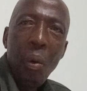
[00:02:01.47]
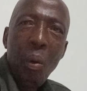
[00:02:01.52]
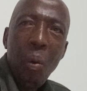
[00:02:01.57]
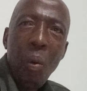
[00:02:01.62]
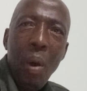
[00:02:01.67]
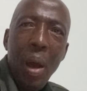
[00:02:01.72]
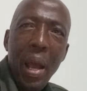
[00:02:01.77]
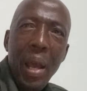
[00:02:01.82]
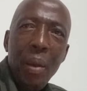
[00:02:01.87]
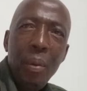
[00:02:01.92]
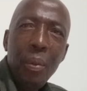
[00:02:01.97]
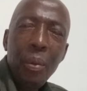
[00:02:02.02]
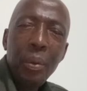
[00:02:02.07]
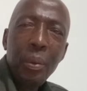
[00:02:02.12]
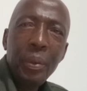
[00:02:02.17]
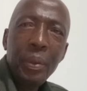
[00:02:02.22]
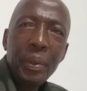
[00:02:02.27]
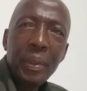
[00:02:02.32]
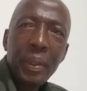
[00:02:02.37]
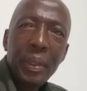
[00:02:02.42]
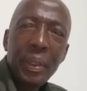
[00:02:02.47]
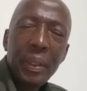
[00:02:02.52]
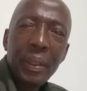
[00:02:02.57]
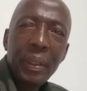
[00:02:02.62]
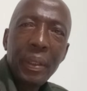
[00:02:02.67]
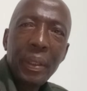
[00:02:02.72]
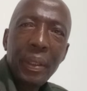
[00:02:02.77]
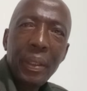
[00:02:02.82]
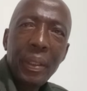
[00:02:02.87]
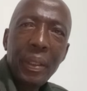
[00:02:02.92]
Why would
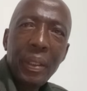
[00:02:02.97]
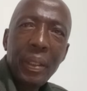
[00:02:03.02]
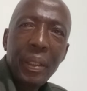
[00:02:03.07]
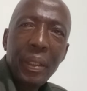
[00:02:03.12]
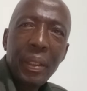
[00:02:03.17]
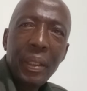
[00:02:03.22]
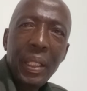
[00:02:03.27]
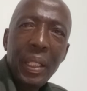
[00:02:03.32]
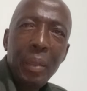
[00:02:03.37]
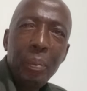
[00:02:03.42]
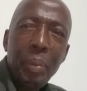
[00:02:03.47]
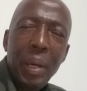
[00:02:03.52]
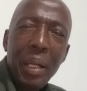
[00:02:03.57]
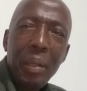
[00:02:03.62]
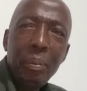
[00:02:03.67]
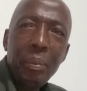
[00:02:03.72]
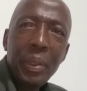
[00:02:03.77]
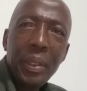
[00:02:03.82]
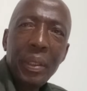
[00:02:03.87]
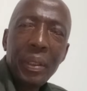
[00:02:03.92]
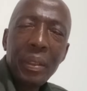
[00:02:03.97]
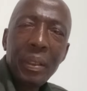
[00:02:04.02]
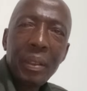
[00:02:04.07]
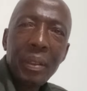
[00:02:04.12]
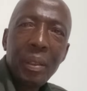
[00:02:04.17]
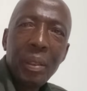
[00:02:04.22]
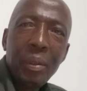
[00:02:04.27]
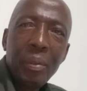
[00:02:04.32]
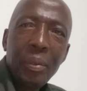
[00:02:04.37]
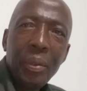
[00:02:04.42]
the Department
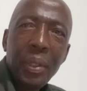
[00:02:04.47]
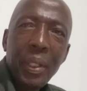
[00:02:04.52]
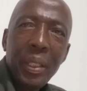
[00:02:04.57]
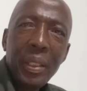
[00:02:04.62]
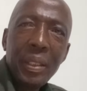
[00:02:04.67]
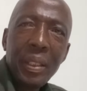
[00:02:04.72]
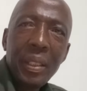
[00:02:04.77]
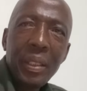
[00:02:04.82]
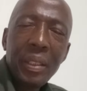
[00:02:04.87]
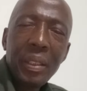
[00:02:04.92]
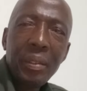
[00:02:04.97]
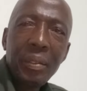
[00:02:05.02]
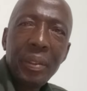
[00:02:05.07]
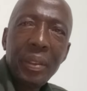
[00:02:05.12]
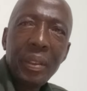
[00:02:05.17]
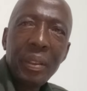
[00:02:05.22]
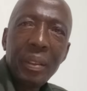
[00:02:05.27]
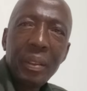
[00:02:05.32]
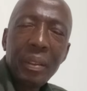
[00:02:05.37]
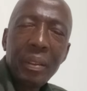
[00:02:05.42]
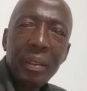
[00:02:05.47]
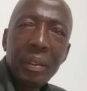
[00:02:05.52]
of Correctional Services